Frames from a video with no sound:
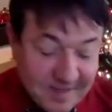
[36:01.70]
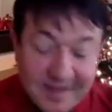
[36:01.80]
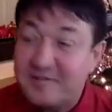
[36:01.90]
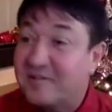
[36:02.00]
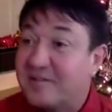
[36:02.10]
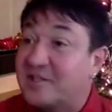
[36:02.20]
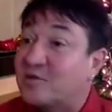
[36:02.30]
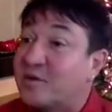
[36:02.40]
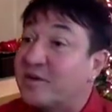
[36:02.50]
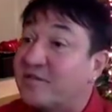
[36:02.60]
I don't know. That's
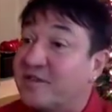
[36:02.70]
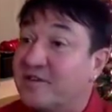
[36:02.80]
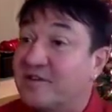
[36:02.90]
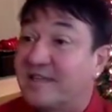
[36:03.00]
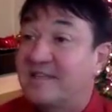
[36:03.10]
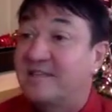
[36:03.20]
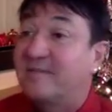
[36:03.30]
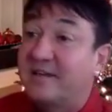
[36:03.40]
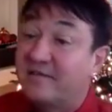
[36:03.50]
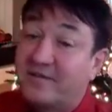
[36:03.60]
just what it feels like to
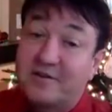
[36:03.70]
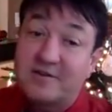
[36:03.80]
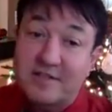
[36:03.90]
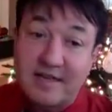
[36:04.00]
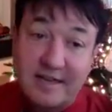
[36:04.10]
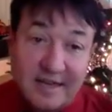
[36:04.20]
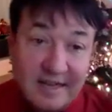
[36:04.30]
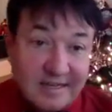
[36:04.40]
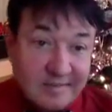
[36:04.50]
be. It feels like